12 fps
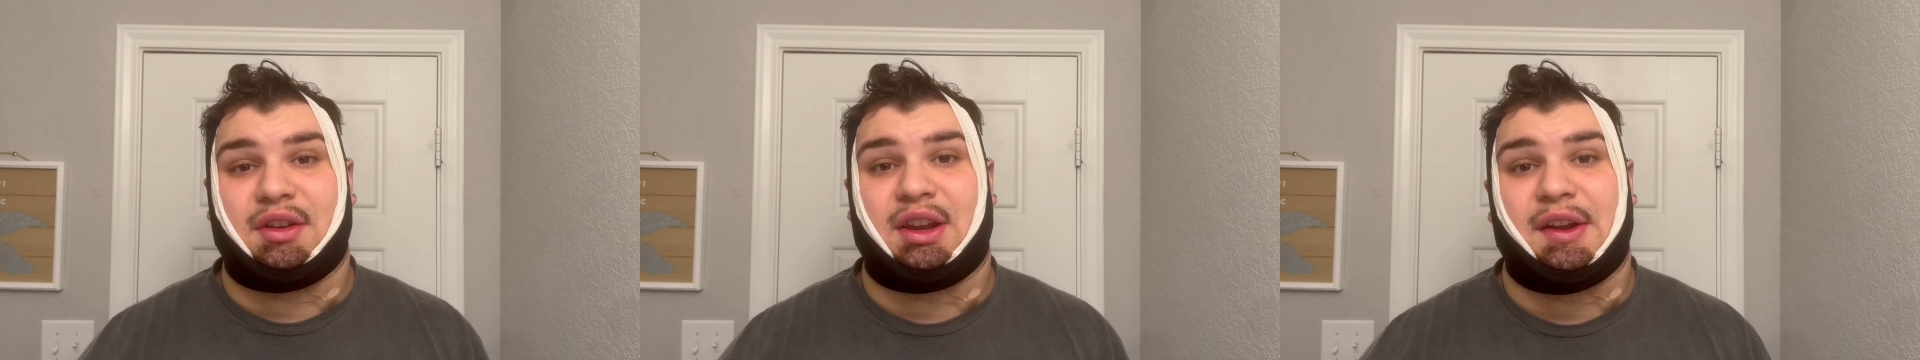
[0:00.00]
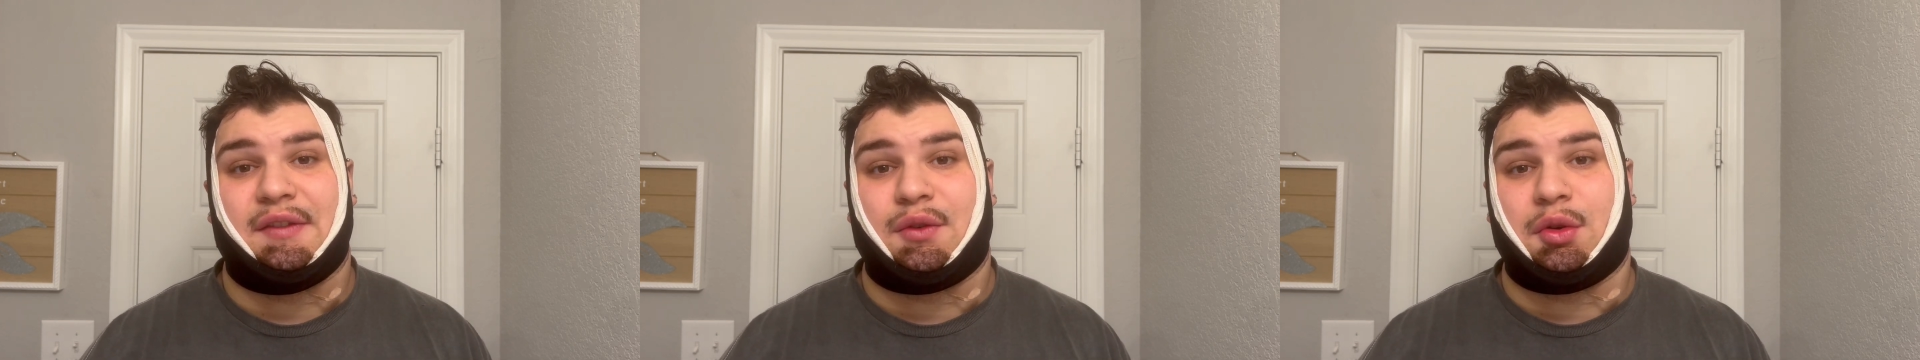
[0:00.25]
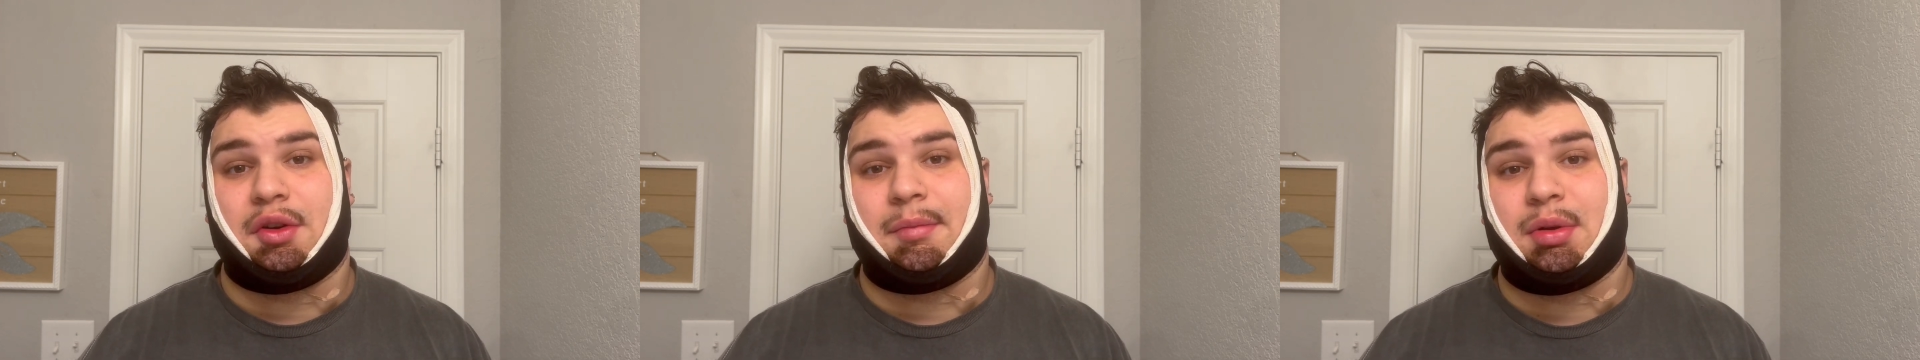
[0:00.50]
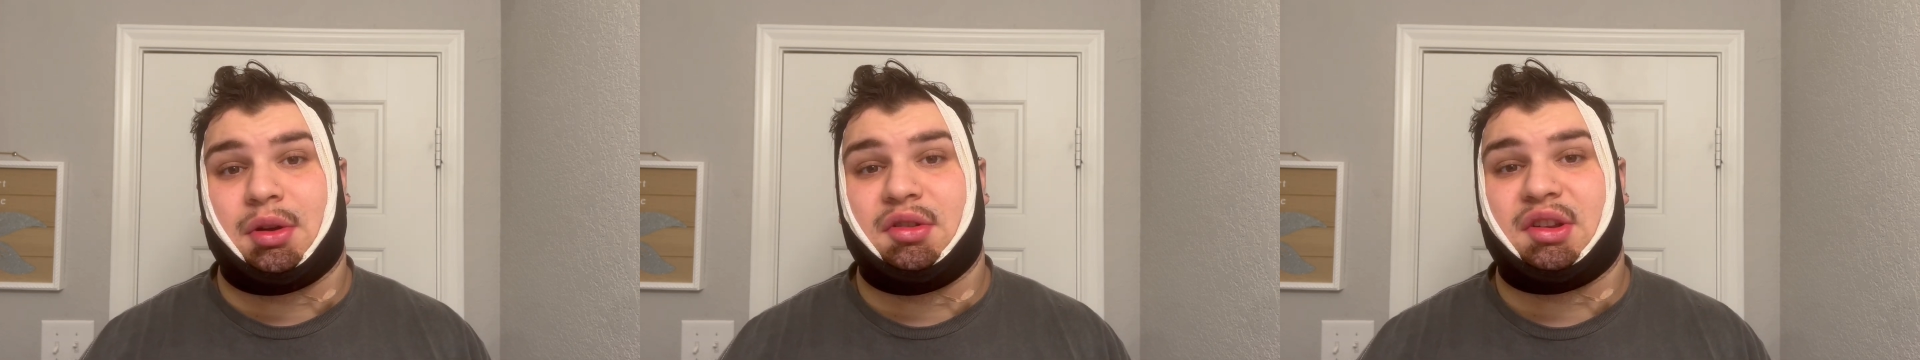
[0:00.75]
day 4
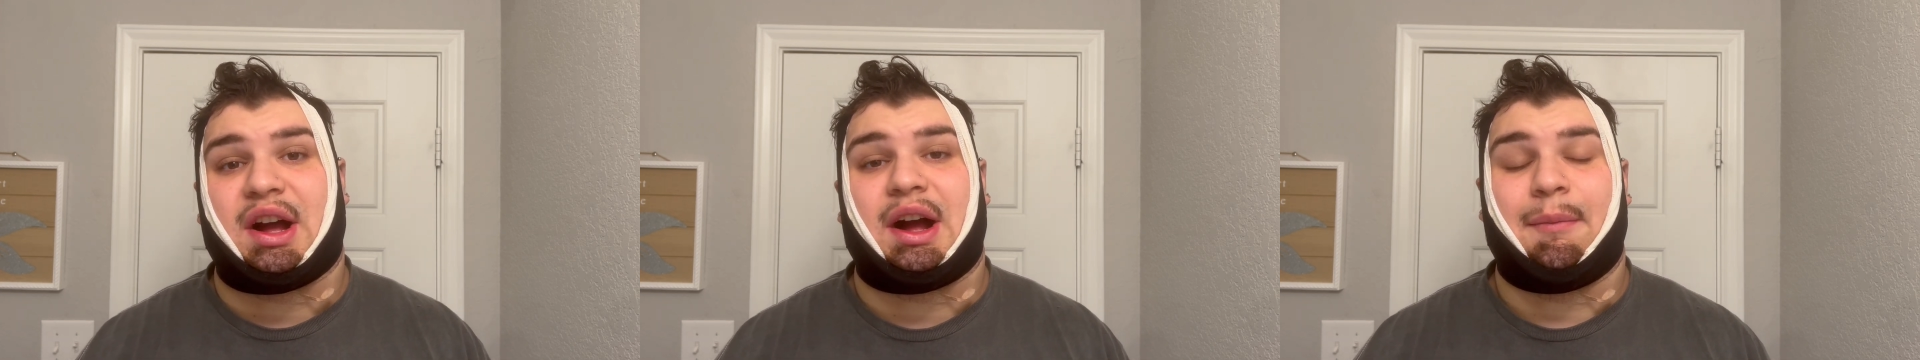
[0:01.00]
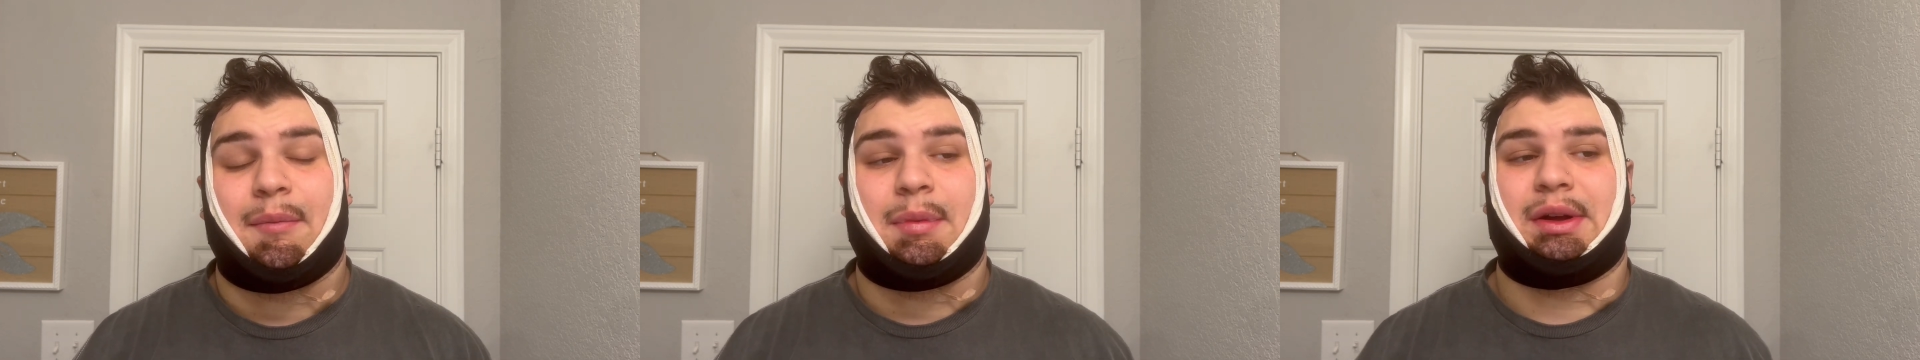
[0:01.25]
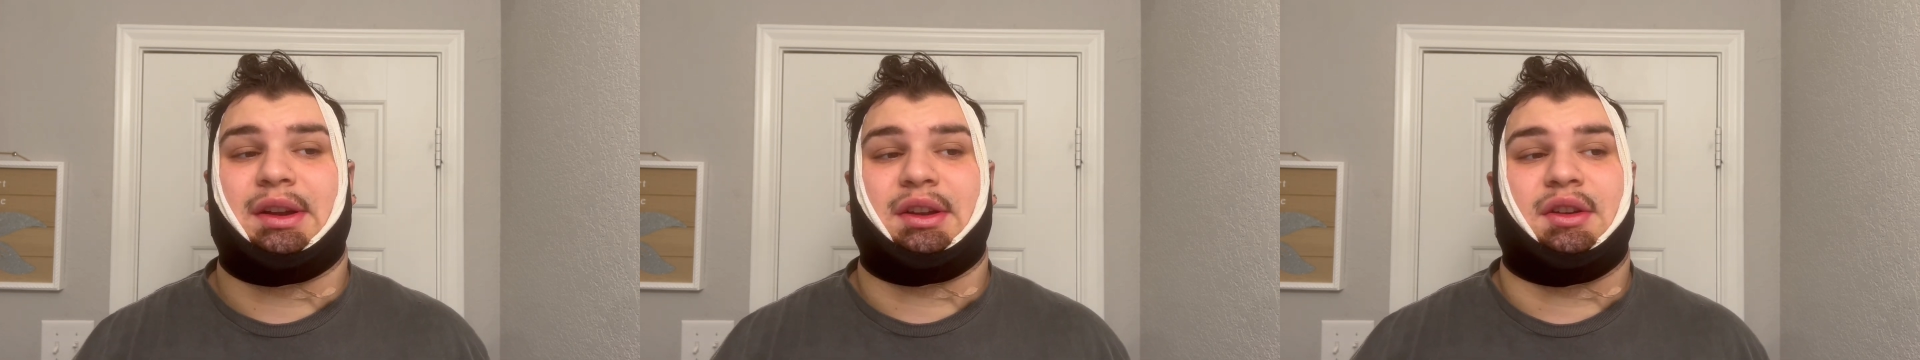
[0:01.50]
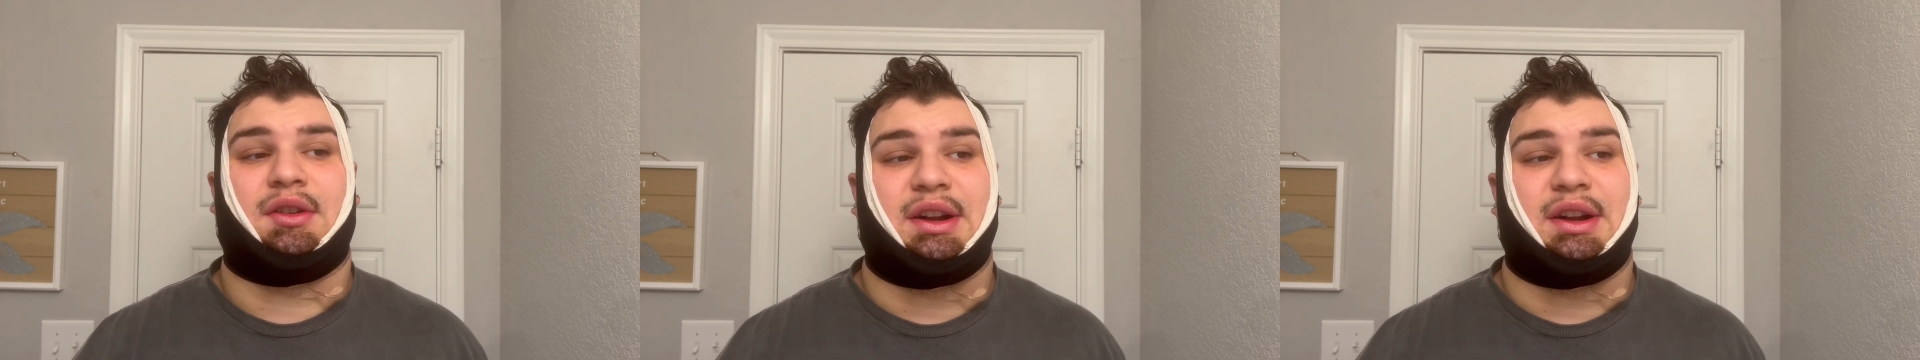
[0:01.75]
post-op, but you know,